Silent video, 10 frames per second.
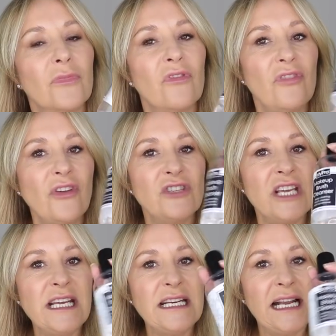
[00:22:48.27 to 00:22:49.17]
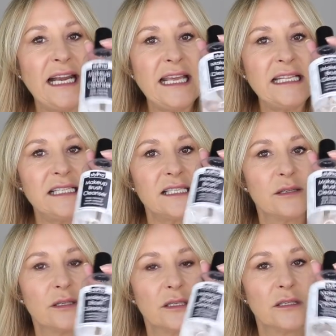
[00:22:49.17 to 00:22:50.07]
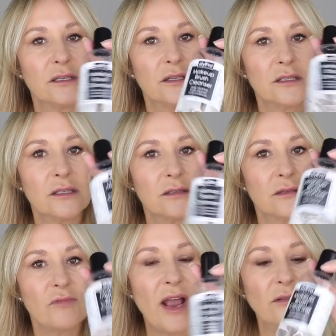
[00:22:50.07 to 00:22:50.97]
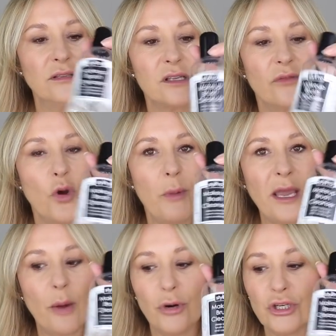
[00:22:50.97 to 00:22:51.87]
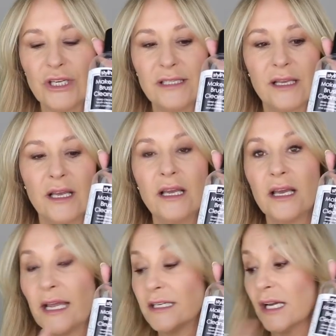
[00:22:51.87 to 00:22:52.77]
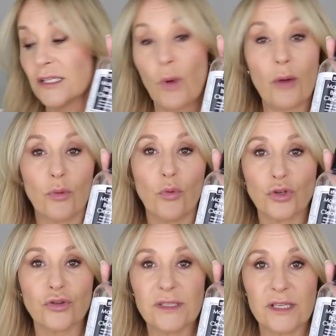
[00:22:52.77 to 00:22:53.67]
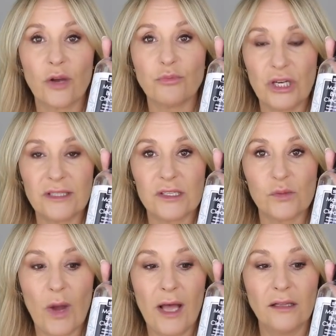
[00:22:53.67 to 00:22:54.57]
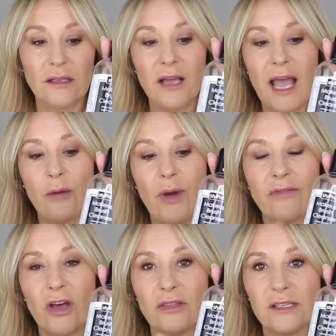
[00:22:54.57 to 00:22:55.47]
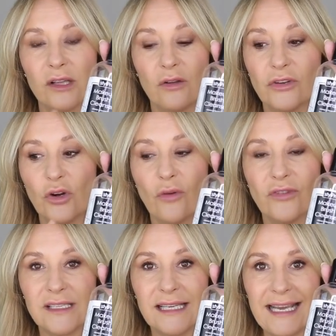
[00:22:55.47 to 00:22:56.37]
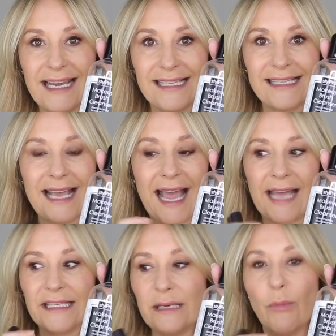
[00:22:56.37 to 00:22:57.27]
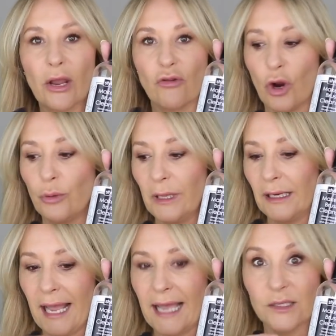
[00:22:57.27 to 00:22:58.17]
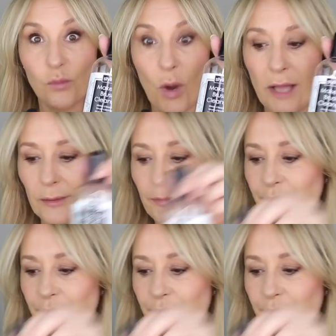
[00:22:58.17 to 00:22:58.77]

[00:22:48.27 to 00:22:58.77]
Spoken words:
15 cleans, rounds of your makeup brushes. It does work with water and soap just as well. However, the solvent obviously is antimicrobial as well.